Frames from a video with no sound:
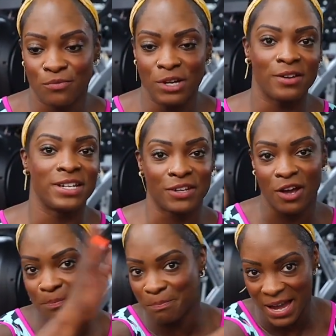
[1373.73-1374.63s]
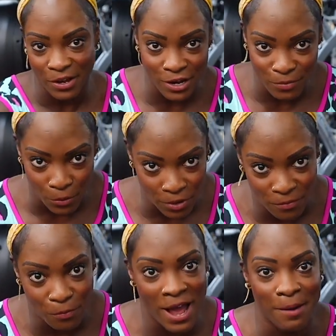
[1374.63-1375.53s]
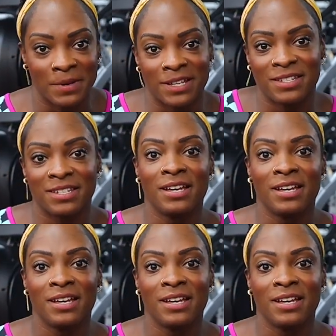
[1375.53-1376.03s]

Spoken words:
We don't need to go back over all of what happened,